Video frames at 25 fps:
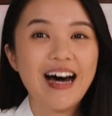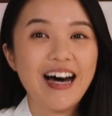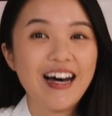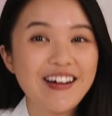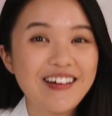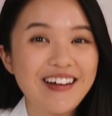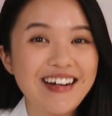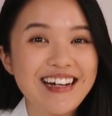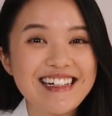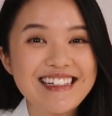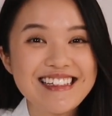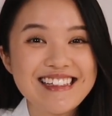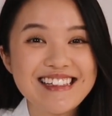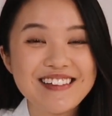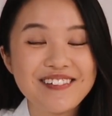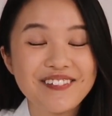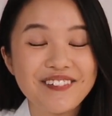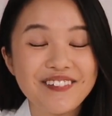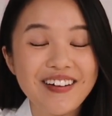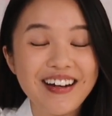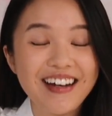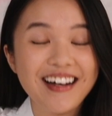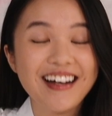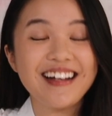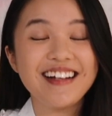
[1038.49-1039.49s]
Alright,
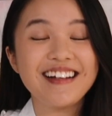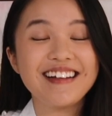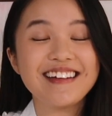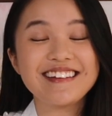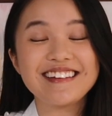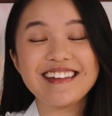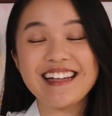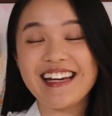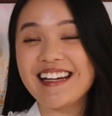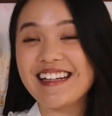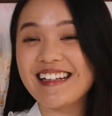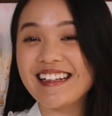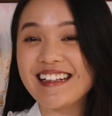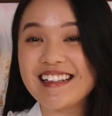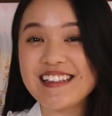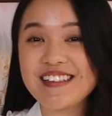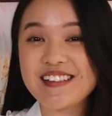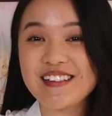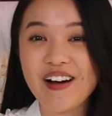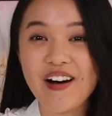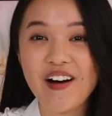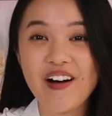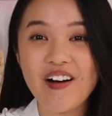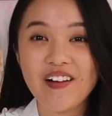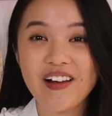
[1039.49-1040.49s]
well, that is
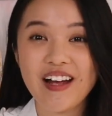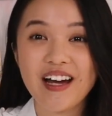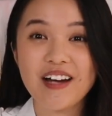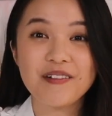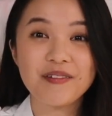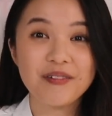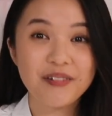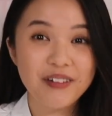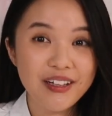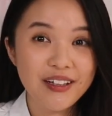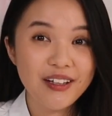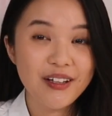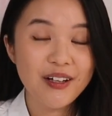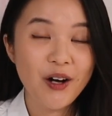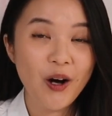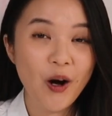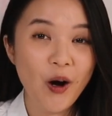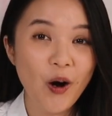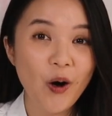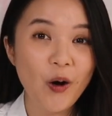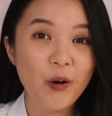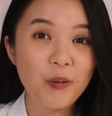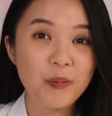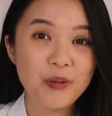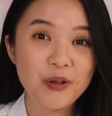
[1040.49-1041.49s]
all. I really
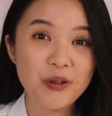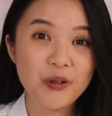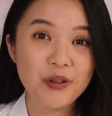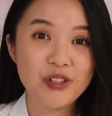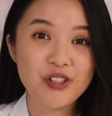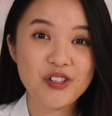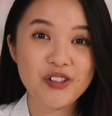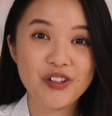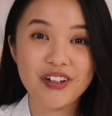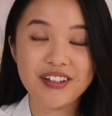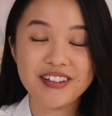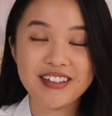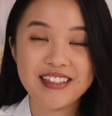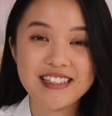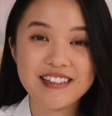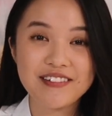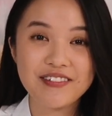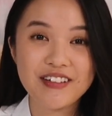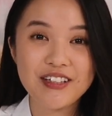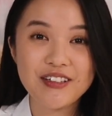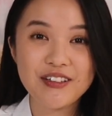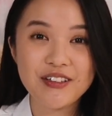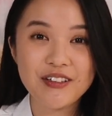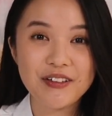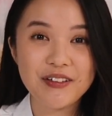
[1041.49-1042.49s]
hope you enjoyed this
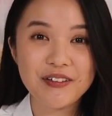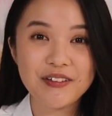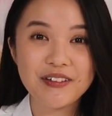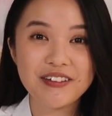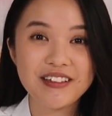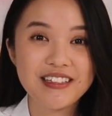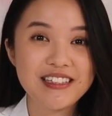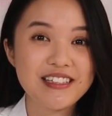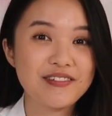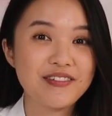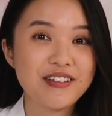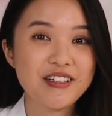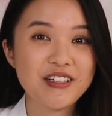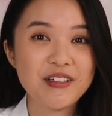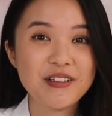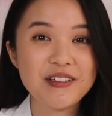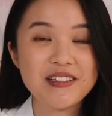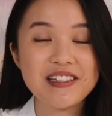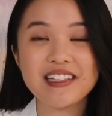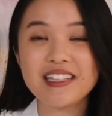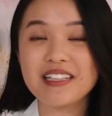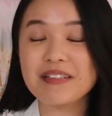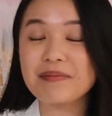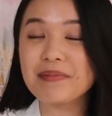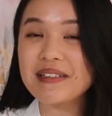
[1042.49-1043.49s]
video. This video is
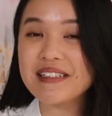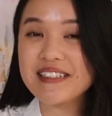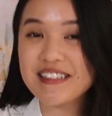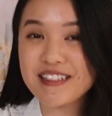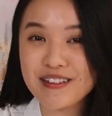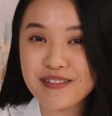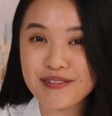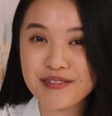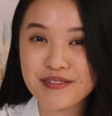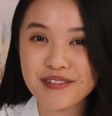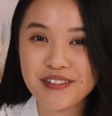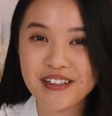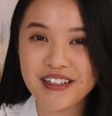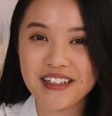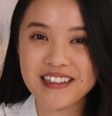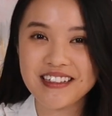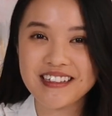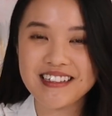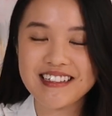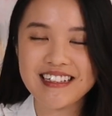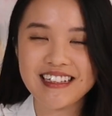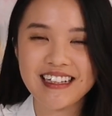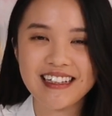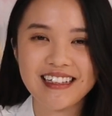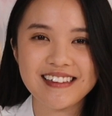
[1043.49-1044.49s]
a little bit
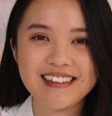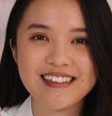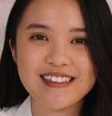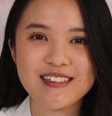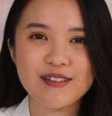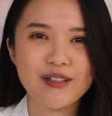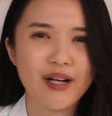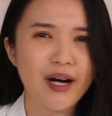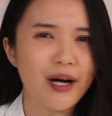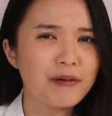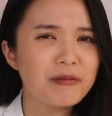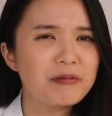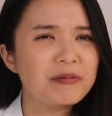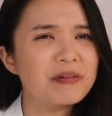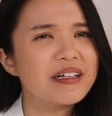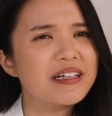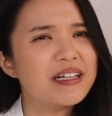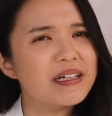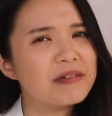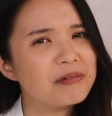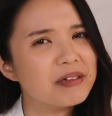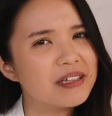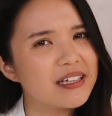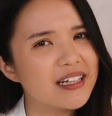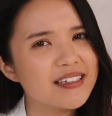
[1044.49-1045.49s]
different. It's not really
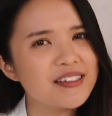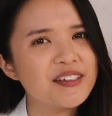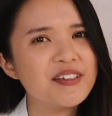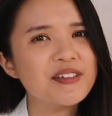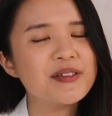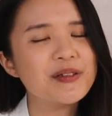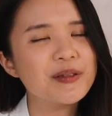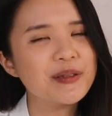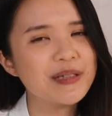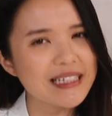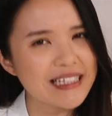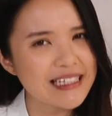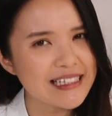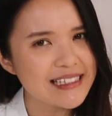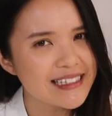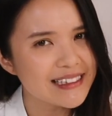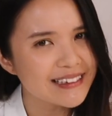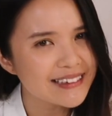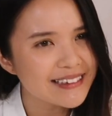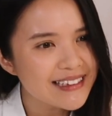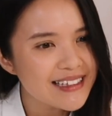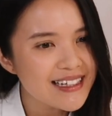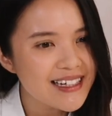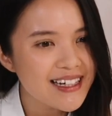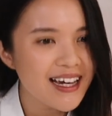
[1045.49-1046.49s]
related to
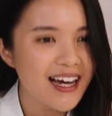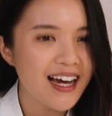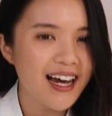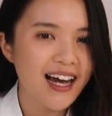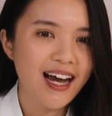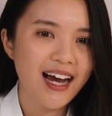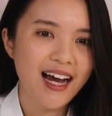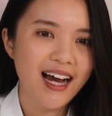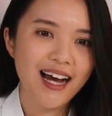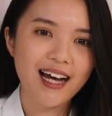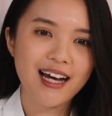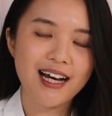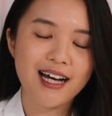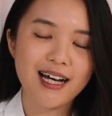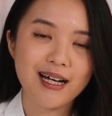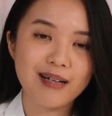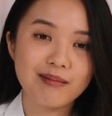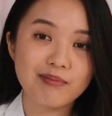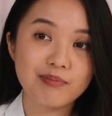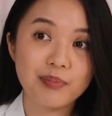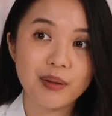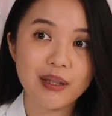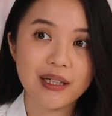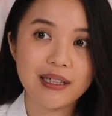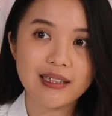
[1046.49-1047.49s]
Italy,
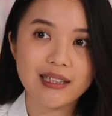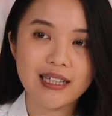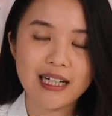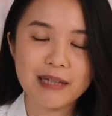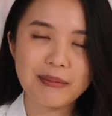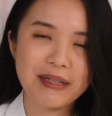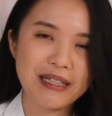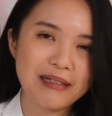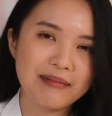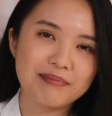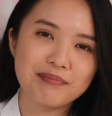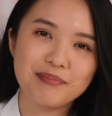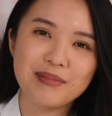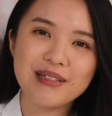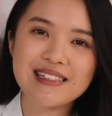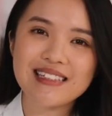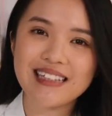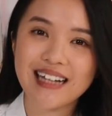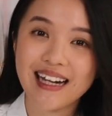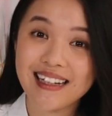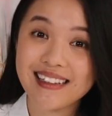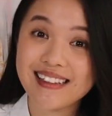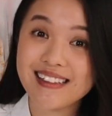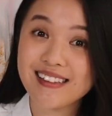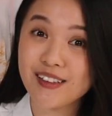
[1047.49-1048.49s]
uh, but I mean,
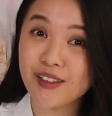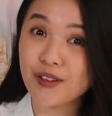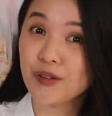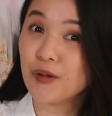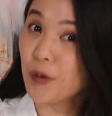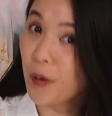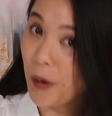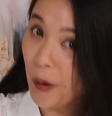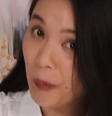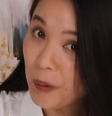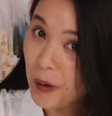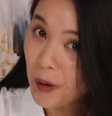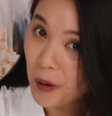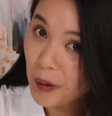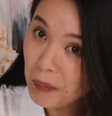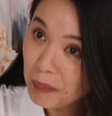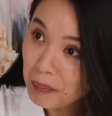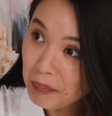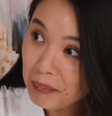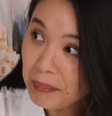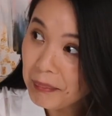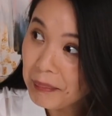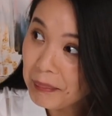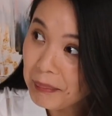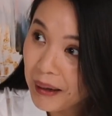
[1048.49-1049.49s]
besides the
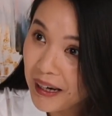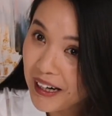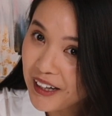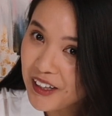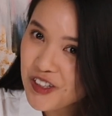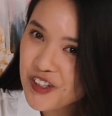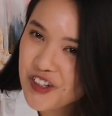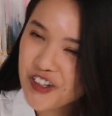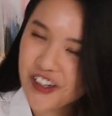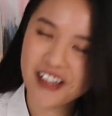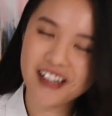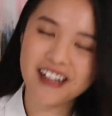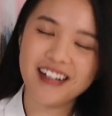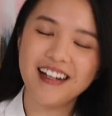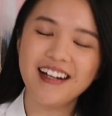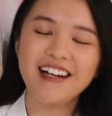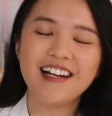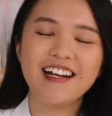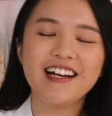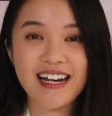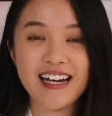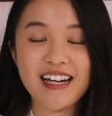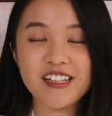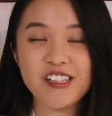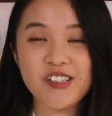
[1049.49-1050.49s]
Duomo picture,
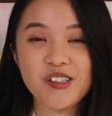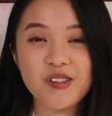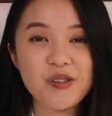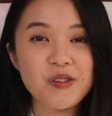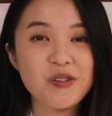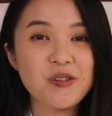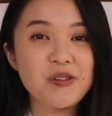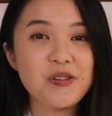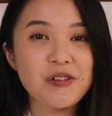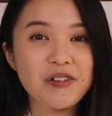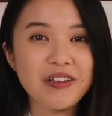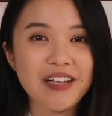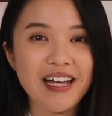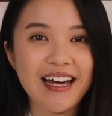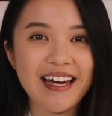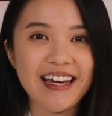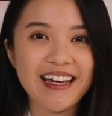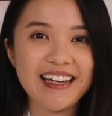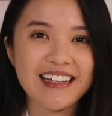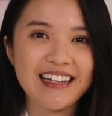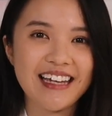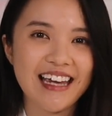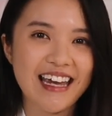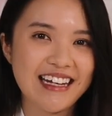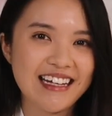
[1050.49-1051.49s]
I do
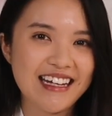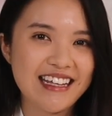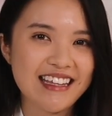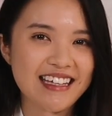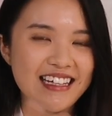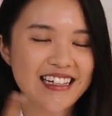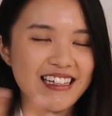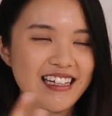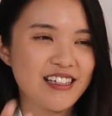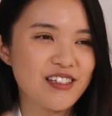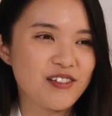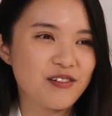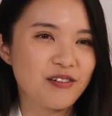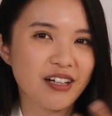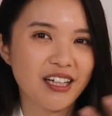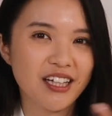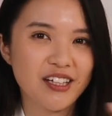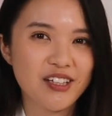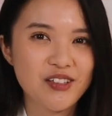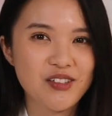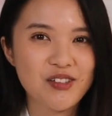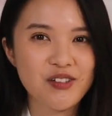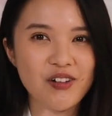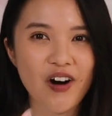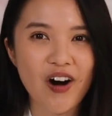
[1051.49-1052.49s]
like anything that's
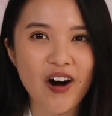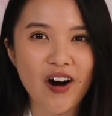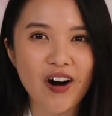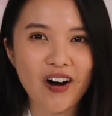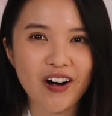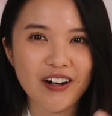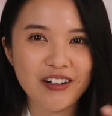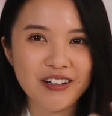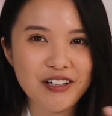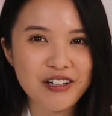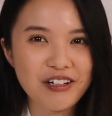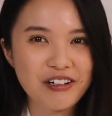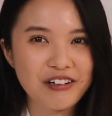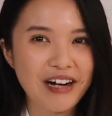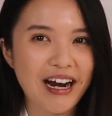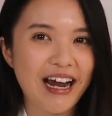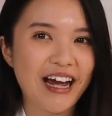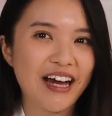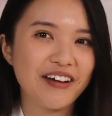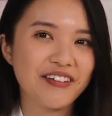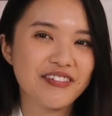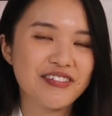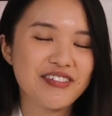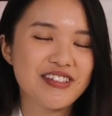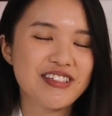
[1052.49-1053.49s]
related to art,
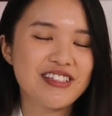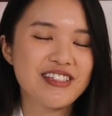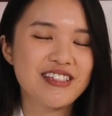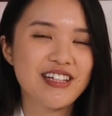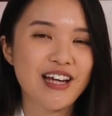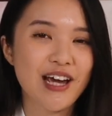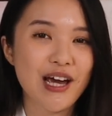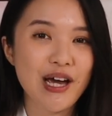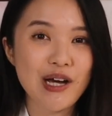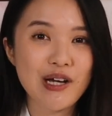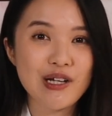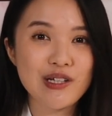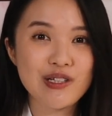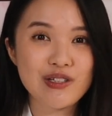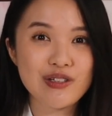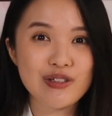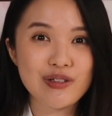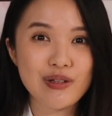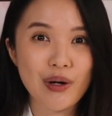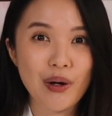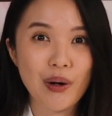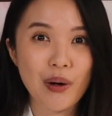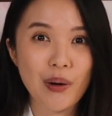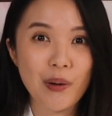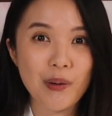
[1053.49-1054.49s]
crafts,
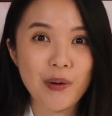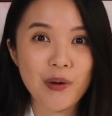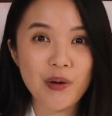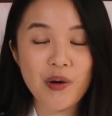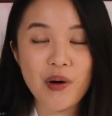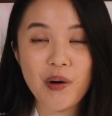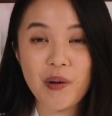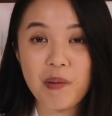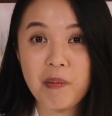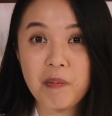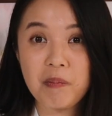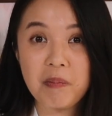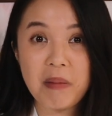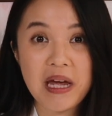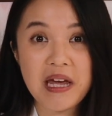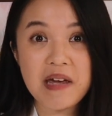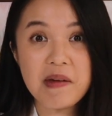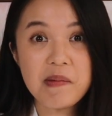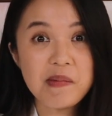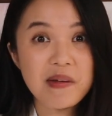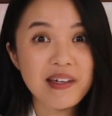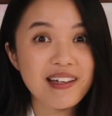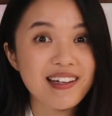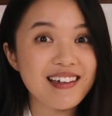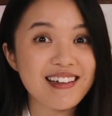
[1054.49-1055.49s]
so
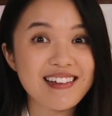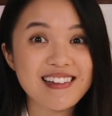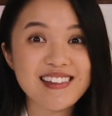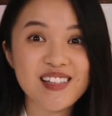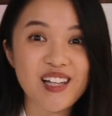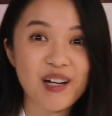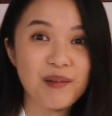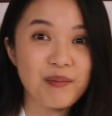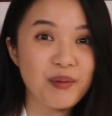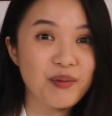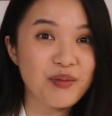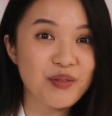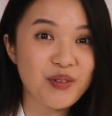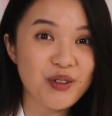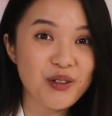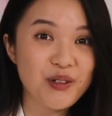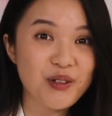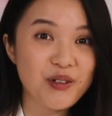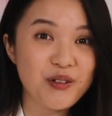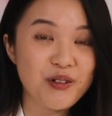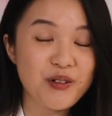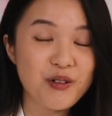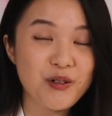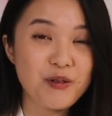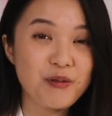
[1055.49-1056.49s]
maybe some of
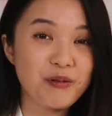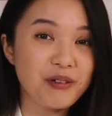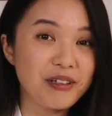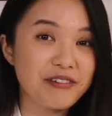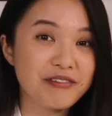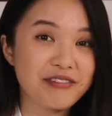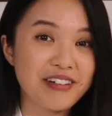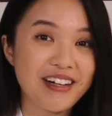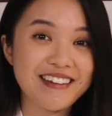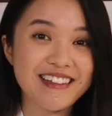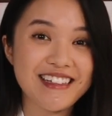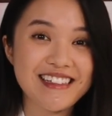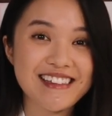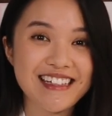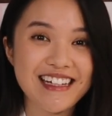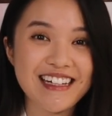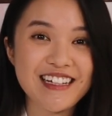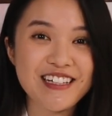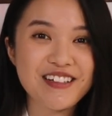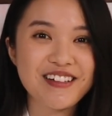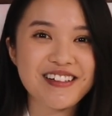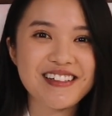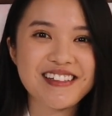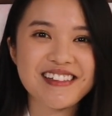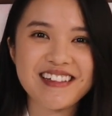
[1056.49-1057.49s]
you will find this
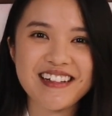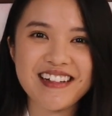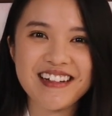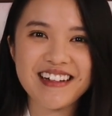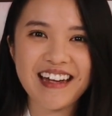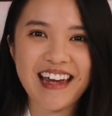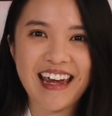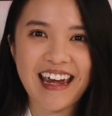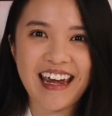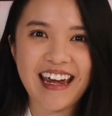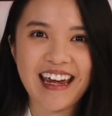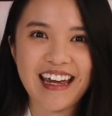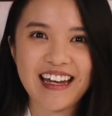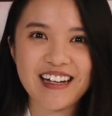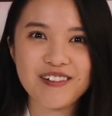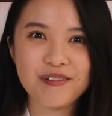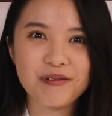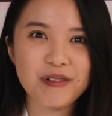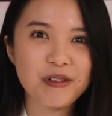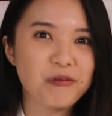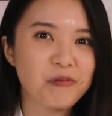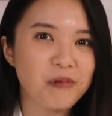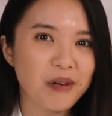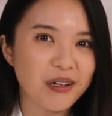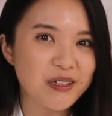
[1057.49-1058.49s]
interesting and
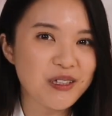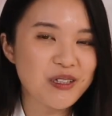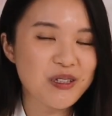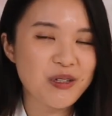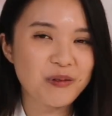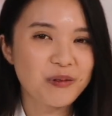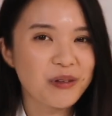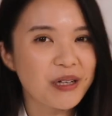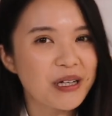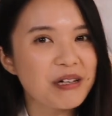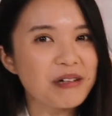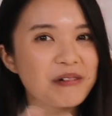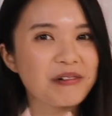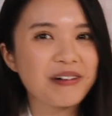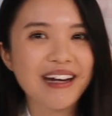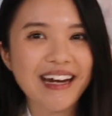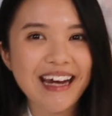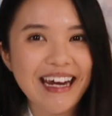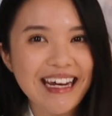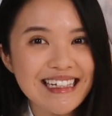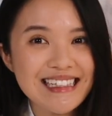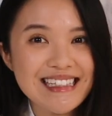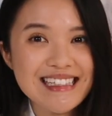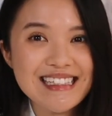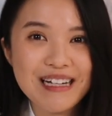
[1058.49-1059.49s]
will want to
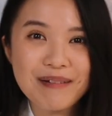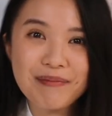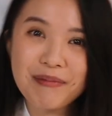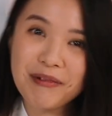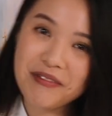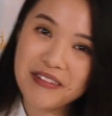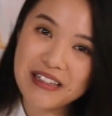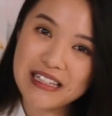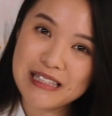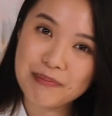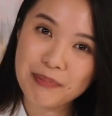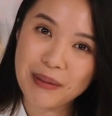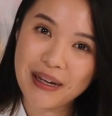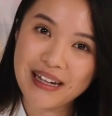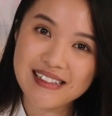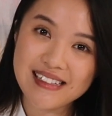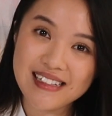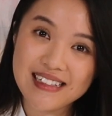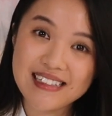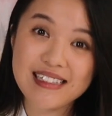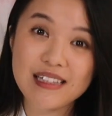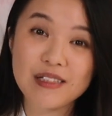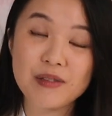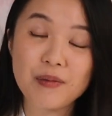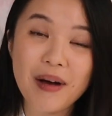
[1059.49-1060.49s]
recreate some of these
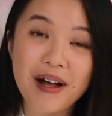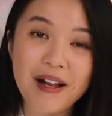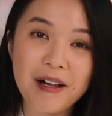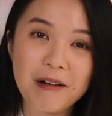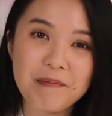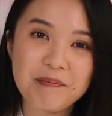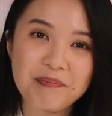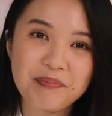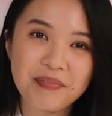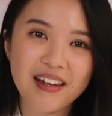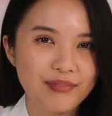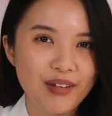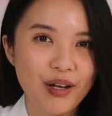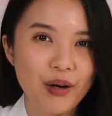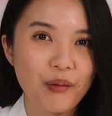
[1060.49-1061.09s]
paintings as well.